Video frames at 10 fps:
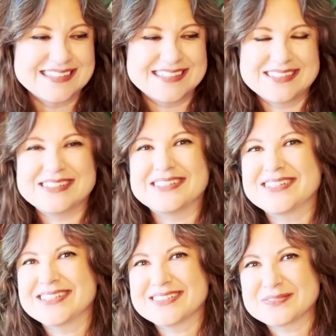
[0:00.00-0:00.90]
But
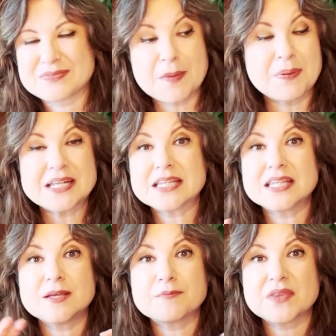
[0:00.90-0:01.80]

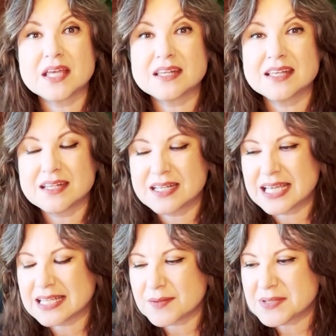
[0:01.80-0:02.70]

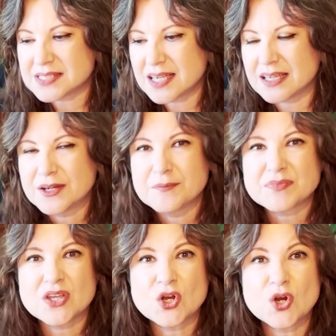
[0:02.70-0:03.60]
again, let me say,
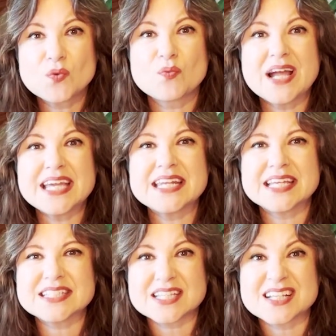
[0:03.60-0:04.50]
her
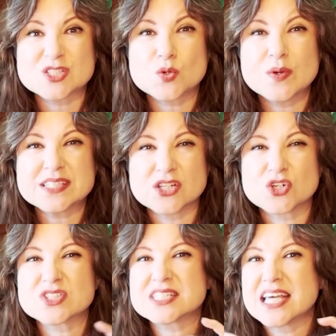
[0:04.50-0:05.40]
writing is exquisite.
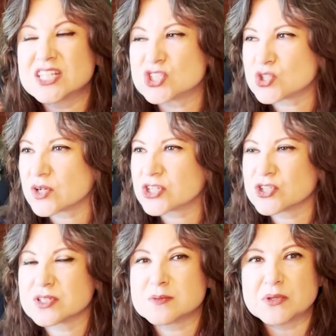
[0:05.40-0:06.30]
Her sentence
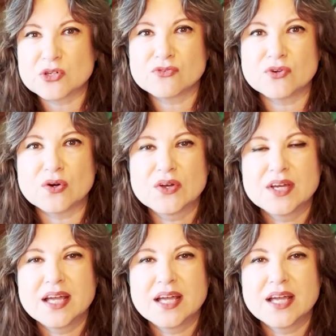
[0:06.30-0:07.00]
structure is beautiful.